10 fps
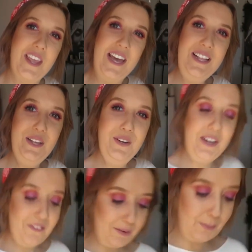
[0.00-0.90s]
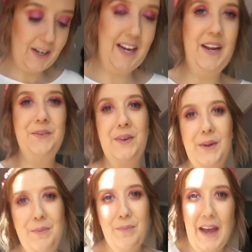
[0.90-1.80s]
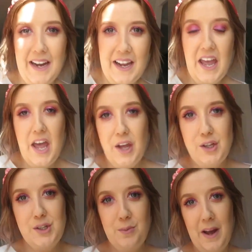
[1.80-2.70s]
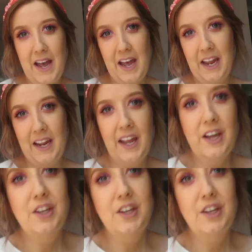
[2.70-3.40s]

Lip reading: Hello everybody and welcome back to my